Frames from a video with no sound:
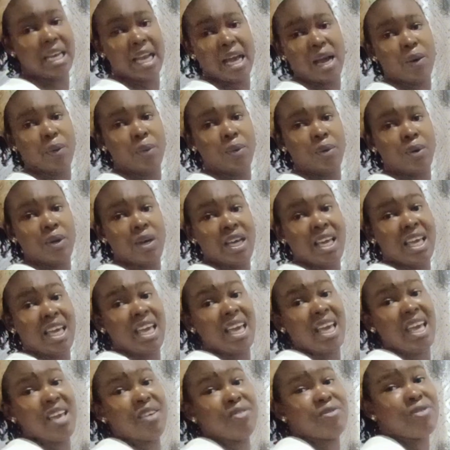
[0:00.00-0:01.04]
now,
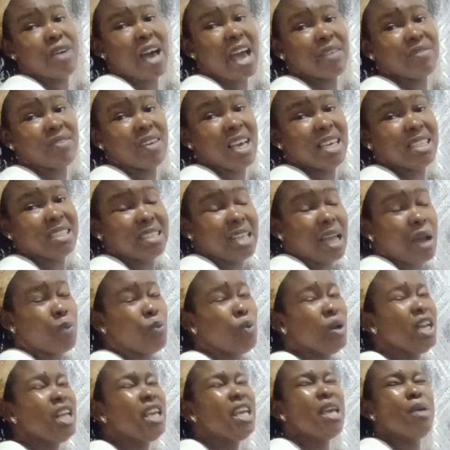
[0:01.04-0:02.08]
in 5 years'
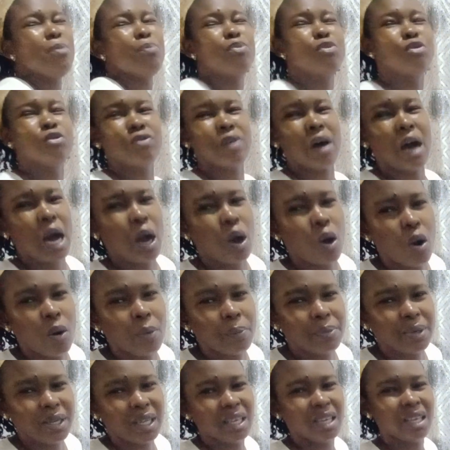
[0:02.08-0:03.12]
time, will it improve our
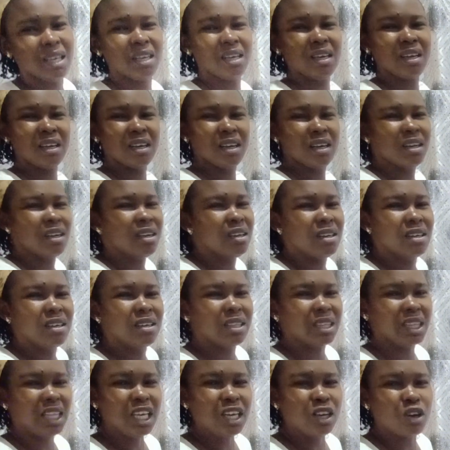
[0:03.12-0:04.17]
company?
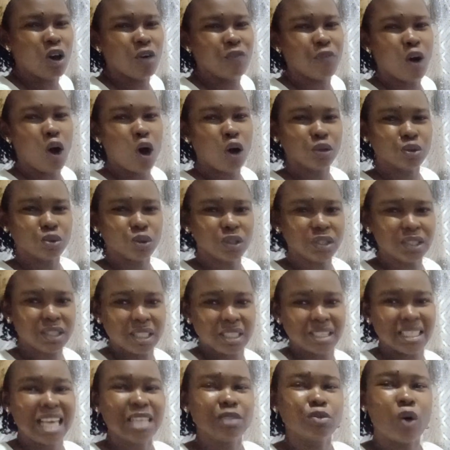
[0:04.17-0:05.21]
Think of all those
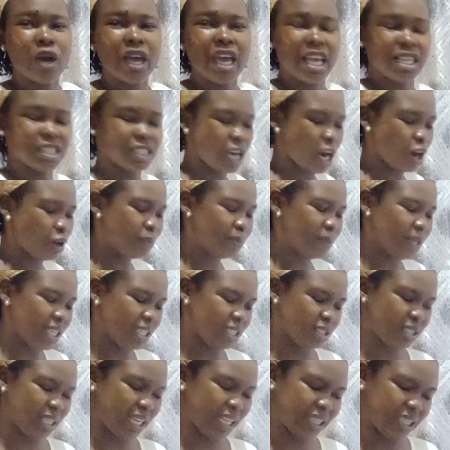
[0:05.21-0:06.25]
things. That's what HRP
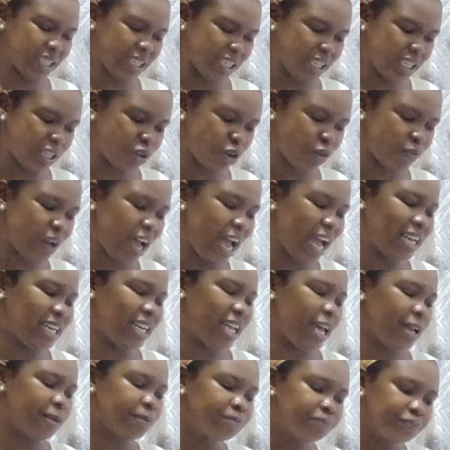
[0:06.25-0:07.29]
is thinking of.
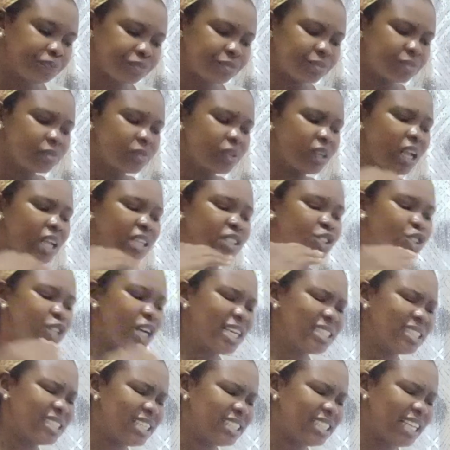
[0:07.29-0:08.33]
And then
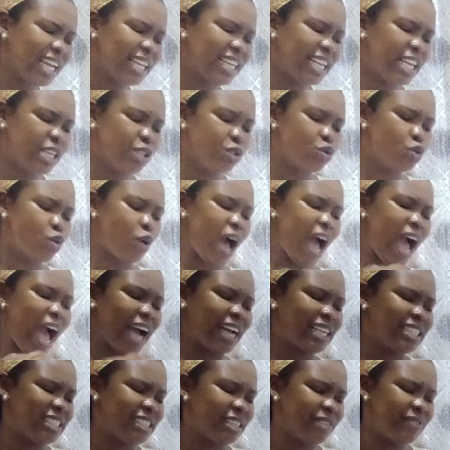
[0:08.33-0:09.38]
translated into
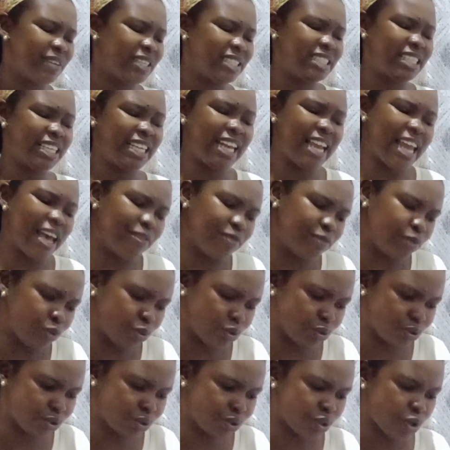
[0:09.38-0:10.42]
activity
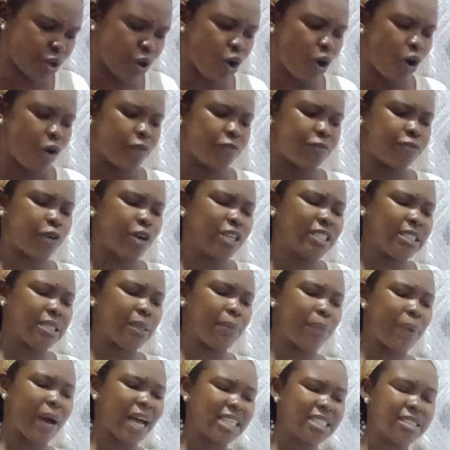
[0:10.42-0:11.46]
levels for
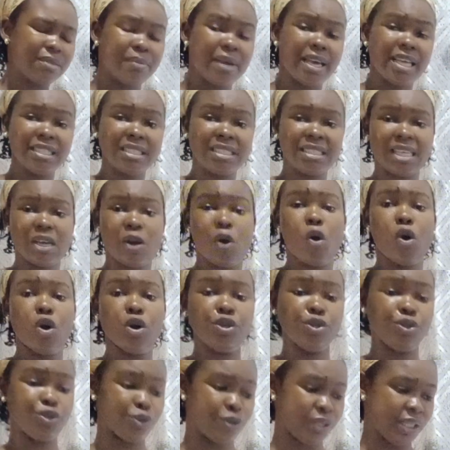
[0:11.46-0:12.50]
departments
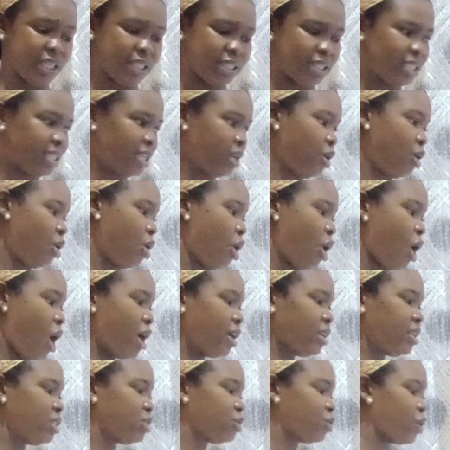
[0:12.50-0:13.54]
or units.
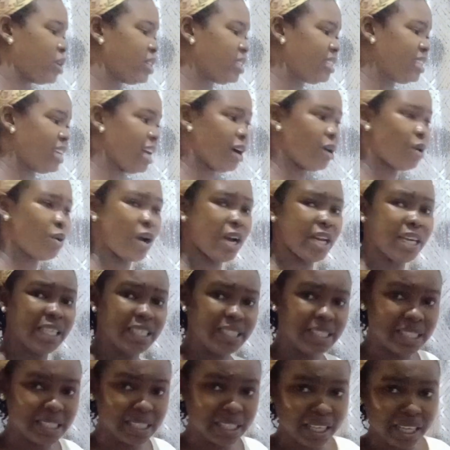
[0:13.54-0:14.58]
All this quantity and
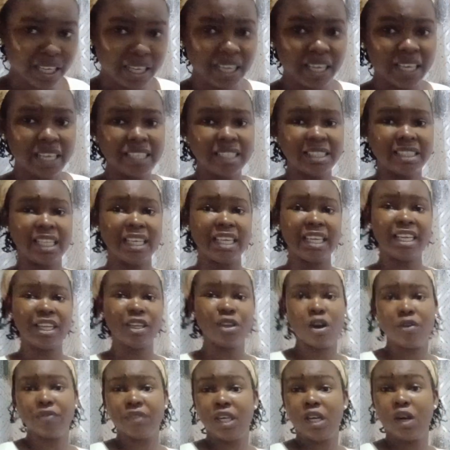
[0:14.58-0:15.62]
quality,
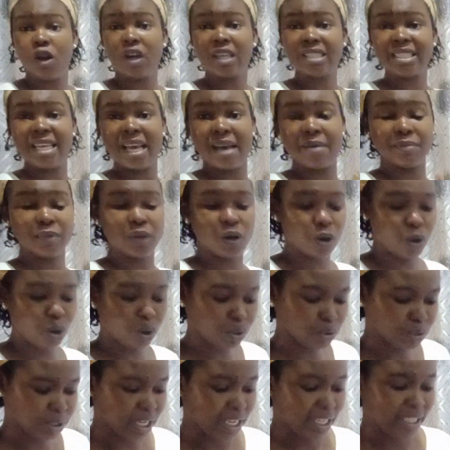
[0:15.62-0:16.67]
thinking of long-term
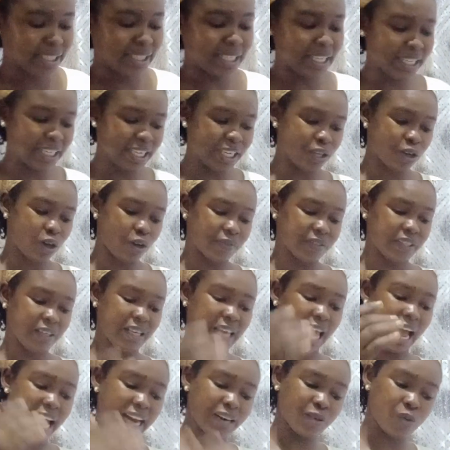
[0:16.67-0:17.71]
goals, thinking of
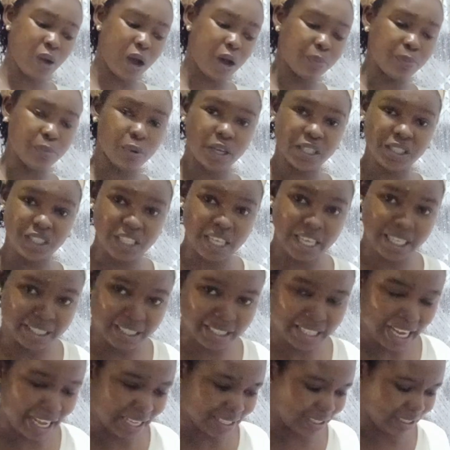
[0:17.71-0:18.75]
the annual budget
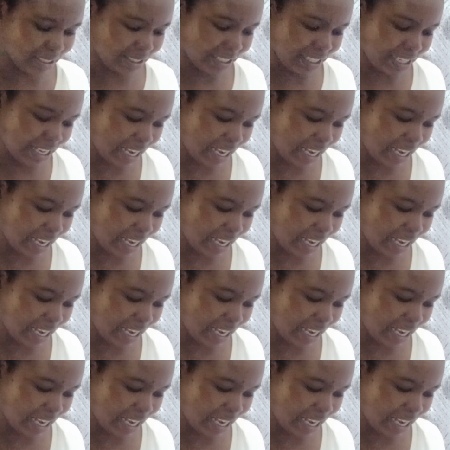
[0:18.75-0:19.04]
that